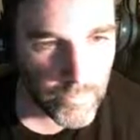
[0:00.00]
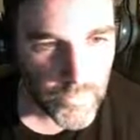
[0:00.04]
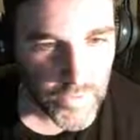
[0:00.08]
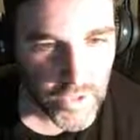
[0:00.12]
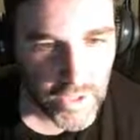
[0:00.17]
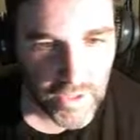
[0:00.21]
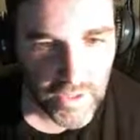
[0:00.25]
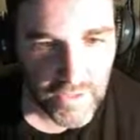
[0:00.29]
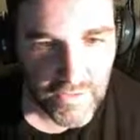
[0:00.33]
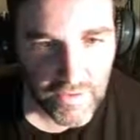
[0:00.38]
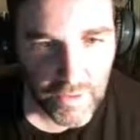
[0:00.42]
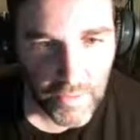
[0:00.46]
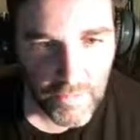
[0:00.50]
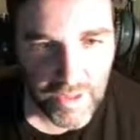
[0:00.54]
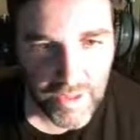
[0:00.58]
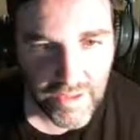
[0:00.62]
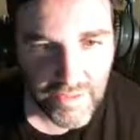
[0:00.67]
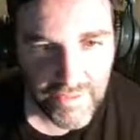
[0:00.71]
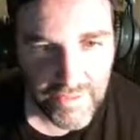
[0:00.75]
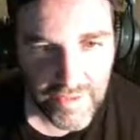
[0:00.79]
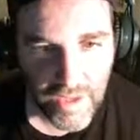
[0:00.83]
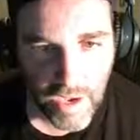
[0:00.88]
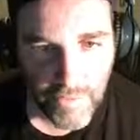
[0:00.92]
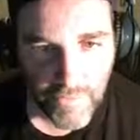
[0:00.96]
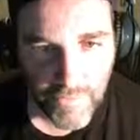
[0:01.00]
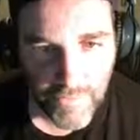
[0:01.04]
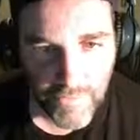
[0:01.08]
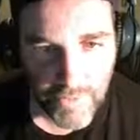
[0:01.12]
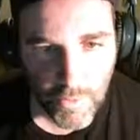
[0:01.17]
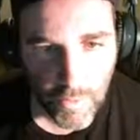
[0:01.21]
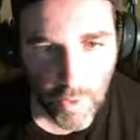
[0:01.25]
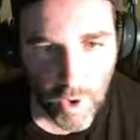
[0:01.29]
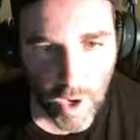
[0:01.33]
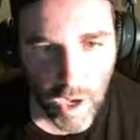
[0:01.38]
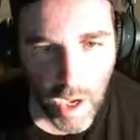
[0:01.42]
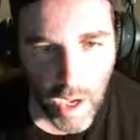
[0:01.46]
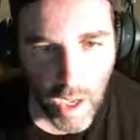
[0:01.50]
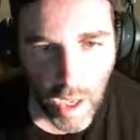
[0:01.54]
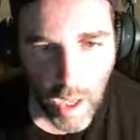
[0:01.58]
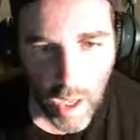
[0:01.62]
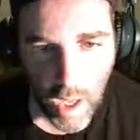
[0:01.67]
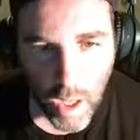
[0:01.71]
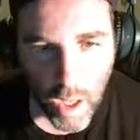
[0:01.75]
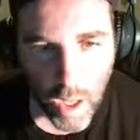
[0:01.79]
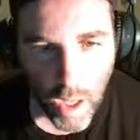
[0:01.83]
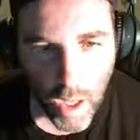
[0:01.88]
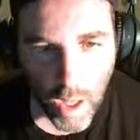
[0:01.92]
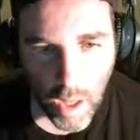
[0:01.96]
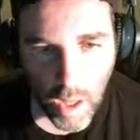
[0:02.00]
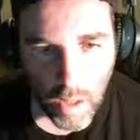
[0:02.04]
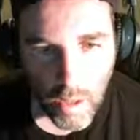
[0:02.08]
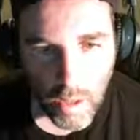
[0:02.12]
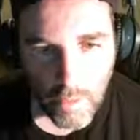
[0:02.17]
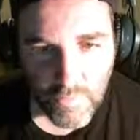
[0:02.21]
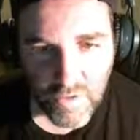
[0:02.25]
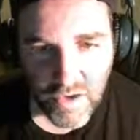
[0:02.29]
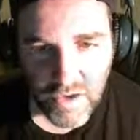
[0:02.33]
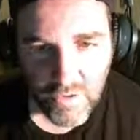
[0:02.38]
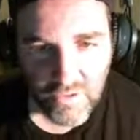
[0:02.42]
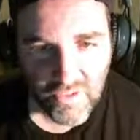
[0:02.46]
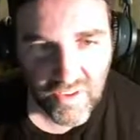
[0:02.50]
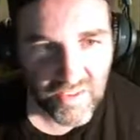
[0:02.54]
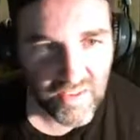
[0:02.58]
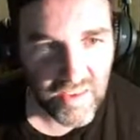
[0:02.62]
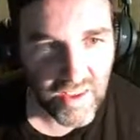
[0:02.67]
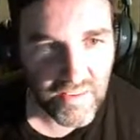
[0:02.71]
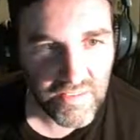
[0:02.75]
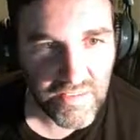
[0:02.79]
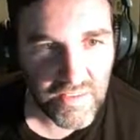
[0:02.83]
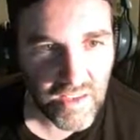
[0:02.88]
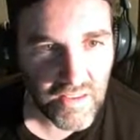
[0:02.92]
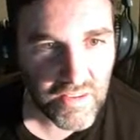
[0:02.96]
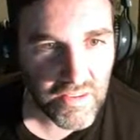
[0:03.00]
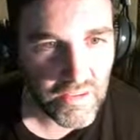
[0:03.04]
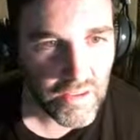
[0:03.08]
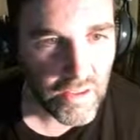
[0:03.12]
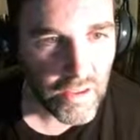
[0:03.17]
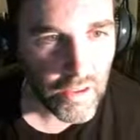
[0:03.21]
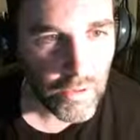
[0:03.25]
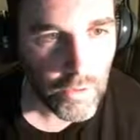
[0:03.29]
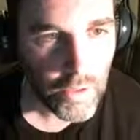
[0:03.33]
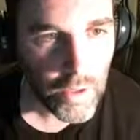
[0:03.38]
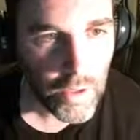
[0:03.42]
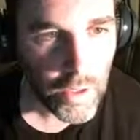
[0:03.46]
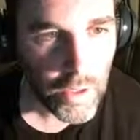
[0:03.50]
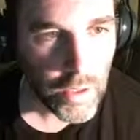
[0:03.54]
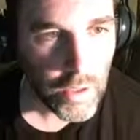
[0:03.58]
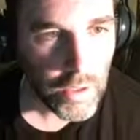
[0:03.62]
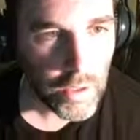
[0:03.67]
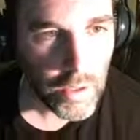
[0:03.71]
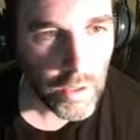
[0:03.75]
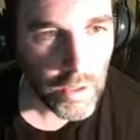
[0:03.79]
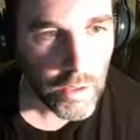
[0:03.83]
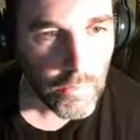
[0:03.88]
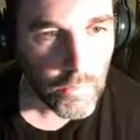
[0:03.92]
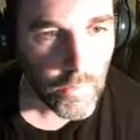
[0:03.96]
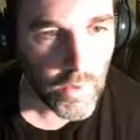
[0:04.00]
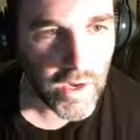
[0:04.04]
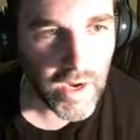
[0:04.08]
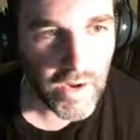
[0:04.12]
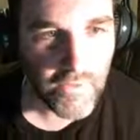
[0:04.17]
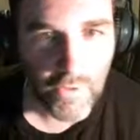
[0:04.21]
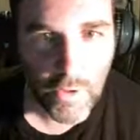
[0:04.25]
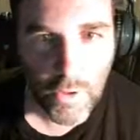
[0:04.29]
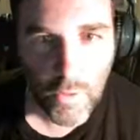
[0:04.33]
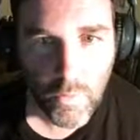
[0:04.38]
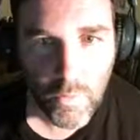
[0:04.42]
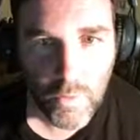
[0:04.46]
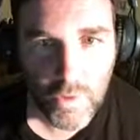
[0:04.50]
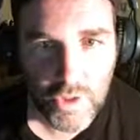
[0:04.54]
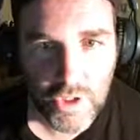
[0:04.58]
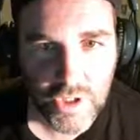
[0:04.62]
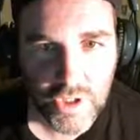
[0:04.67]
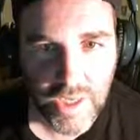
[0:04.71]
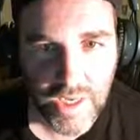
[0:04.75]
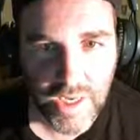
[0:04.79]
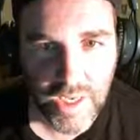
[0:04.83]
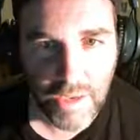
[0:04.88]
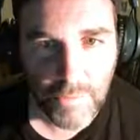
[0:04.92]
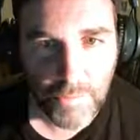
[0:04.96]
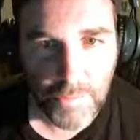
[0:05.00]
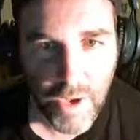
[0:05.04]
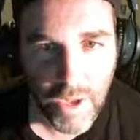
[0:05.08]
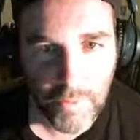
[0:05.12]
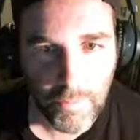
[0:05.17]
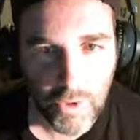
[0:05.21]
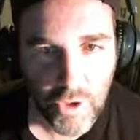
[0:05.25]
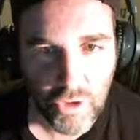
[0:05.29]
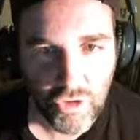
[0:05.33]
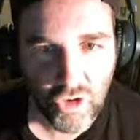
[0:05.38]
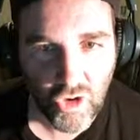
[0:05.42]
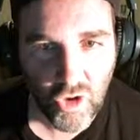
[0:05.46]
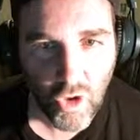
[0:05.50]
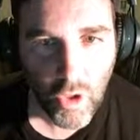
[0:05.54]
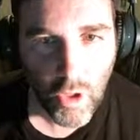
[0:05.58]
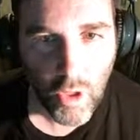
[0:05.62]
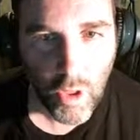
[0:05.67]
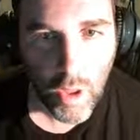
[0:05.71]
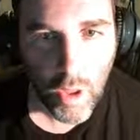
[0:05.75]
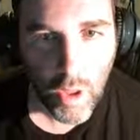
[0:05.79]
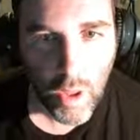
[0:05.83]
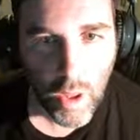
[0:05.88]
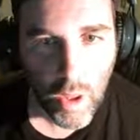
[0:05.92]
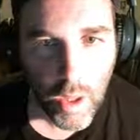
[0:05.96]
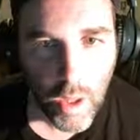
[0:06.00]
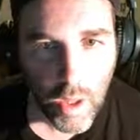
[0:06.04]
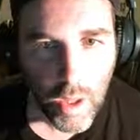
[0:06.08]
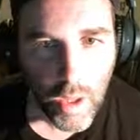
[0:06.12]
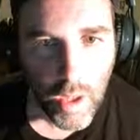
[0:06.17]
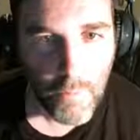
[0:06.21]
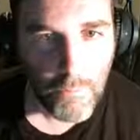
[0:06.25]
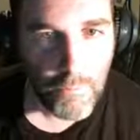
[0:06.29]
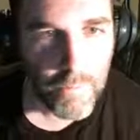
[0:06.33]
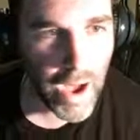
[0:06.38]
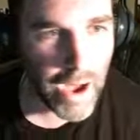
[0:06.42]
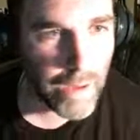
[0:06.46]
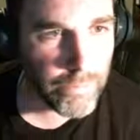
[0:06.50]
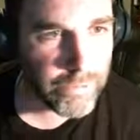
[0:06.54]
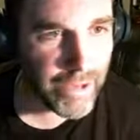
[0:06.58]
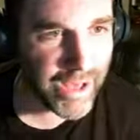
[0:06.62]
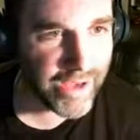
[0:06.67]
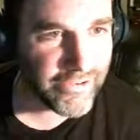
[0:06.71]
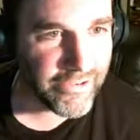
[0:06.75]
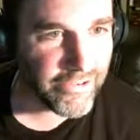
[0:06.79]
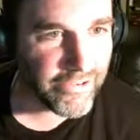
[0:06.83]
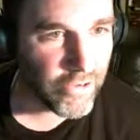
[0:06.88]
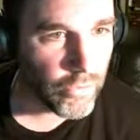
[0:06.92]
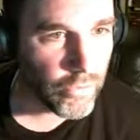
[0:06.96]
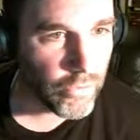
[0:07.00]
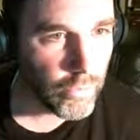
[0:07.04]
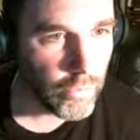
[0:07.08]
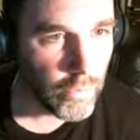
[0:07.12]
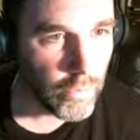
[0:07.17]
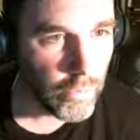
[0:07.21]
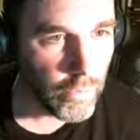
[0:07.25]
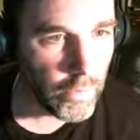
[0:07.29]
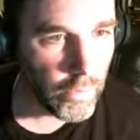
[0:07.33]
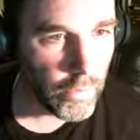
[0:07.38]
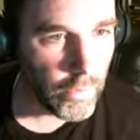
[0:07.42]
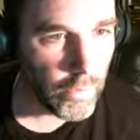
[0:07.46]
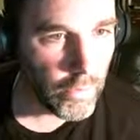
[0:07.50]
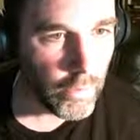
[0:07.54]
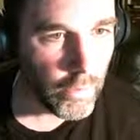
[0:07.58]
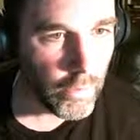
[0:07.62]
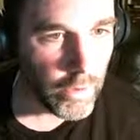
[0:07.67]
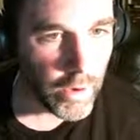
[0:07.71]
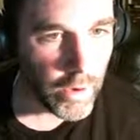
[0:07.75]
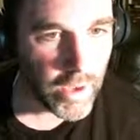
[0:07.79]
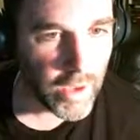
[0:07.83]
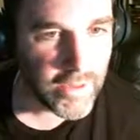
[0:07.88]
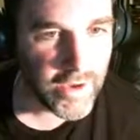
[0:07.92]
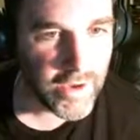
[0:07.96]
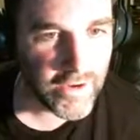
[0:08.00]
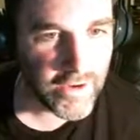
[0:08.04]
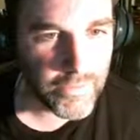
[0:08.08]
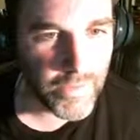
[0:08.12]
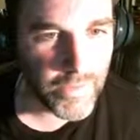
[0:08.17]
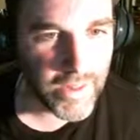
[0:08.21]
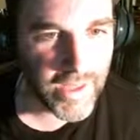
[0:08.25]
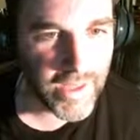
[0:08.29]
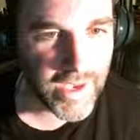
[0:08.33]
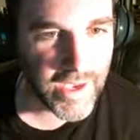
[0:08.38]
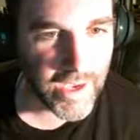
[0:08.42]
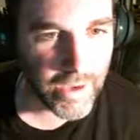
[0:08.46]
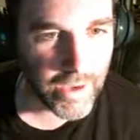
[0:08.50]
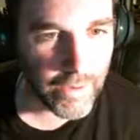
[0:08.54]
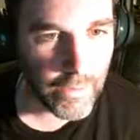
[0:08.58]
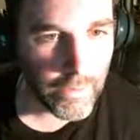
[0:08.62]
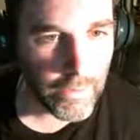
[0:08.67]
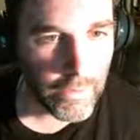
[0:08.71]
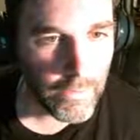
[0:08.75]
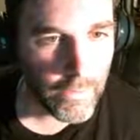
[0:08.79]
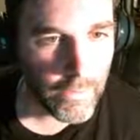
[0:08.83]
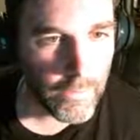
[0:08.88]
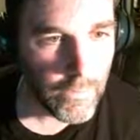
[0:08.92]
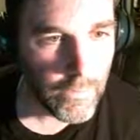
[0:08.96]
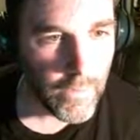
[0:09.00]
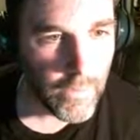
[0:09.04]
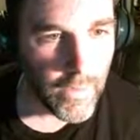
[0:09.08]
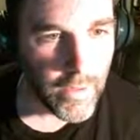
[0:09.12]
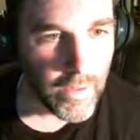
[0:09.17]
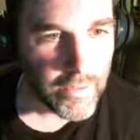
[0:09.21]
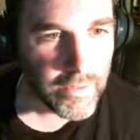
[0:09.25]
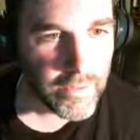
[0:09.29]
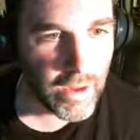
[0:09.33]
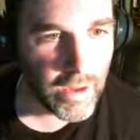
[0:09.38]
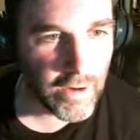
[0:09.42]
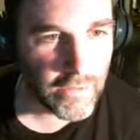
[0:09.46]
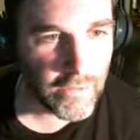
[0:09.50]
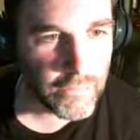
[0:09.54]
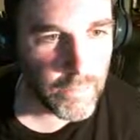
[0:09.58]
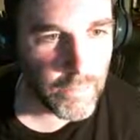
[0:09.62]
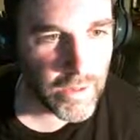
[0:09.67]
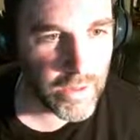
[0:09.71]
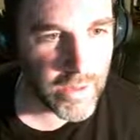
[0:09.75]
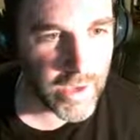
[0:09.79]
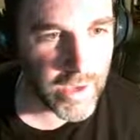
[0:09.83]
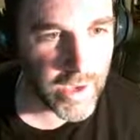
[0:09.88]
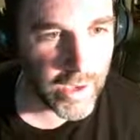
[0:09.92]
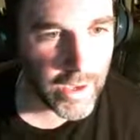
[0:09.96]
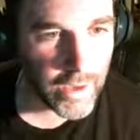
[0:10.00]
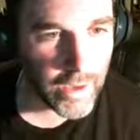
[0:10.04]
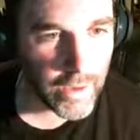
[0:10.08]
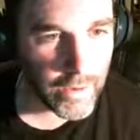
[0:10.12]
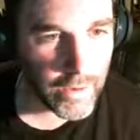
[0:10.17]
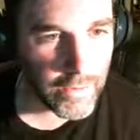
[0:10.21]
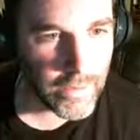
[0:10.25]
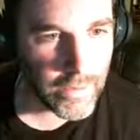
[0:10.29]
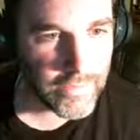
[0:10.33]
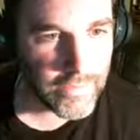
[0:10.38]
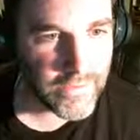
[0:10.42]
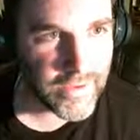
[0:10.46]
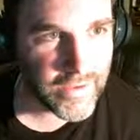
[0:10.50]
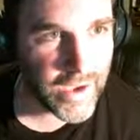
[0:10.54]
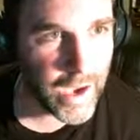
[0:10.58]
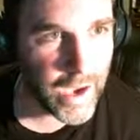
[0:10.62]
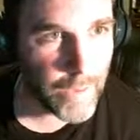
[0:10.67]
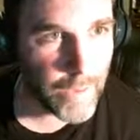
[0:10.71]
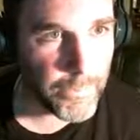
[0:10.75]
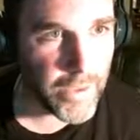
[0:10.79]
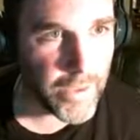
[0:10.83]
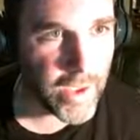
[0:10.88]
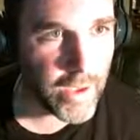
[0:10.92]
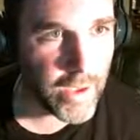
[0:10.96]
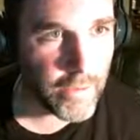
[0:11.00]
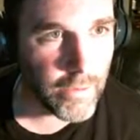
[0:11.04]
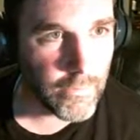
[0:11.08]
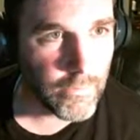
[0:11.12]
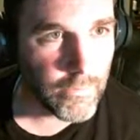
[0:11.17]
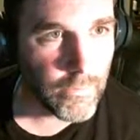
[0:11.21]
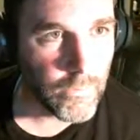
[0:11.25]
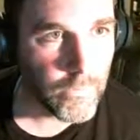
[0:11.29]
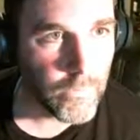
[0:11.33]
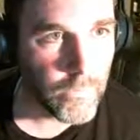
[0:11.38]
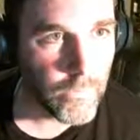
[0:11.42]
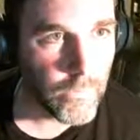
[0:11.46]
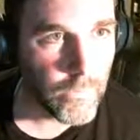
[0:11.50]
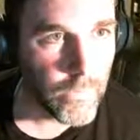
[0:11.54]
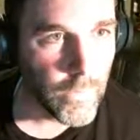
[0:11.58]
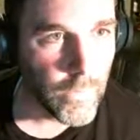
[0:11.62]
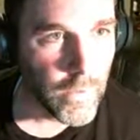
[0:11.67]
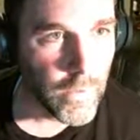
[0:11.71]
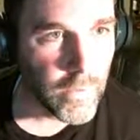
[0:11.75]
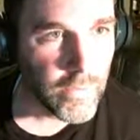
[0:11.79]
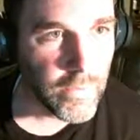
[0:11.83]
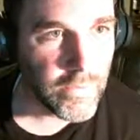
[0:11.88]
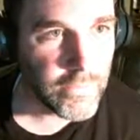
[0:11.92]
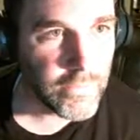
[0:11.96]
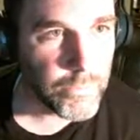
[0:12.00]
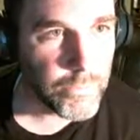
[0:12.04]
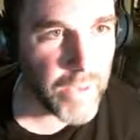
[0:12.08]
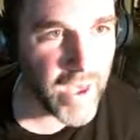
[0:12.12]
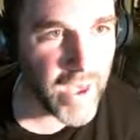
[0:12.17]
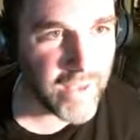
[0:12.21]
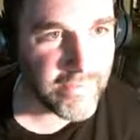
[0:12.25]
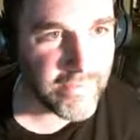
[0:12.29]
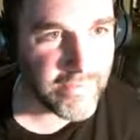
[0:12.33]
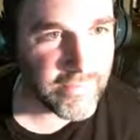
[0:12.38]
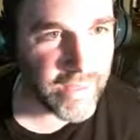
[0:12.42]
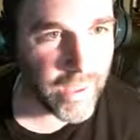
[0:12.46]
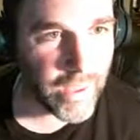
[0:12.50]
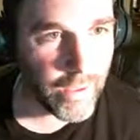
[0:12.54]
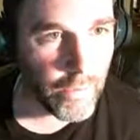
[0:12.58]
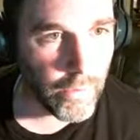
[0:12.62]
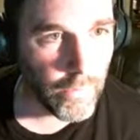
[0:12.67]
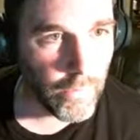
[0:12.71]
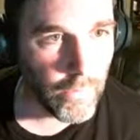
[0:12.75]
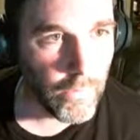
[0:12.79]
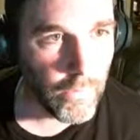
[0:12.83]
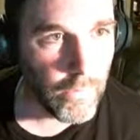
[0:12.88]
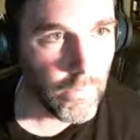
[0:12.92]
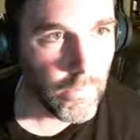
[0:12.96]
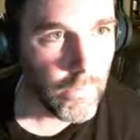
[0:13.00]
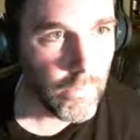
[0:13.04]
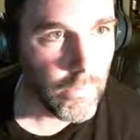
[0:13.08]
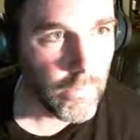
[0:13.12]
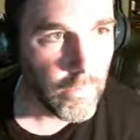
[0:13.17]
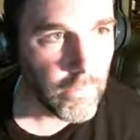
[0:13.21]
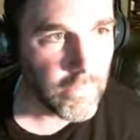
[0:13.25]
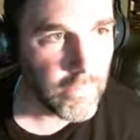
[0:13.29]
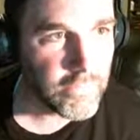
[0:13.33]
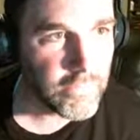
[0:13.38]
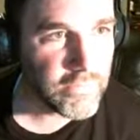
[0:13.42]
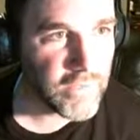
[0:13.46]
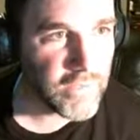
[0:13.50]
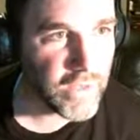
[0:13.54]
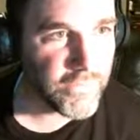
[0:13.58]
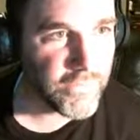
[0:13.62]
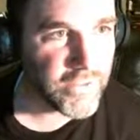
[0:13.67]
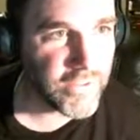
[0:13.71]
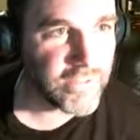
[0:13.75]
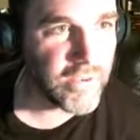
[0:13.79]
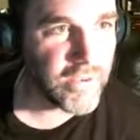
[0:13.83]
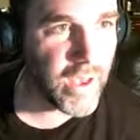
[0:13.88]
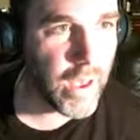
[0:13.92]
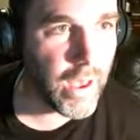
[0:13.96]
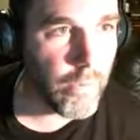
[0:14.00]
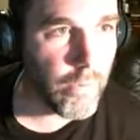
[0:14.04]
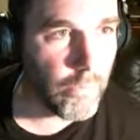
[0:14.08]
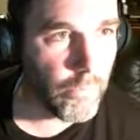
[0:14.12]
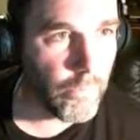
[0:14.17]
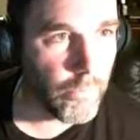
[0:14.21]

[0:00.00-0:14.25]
Click some of this stuff if you want. Video statistics whatever. We're just going to hit publish. Publish! And there's my link. There's my link. Let's copy it. Let's paste it. Let's see if it's up.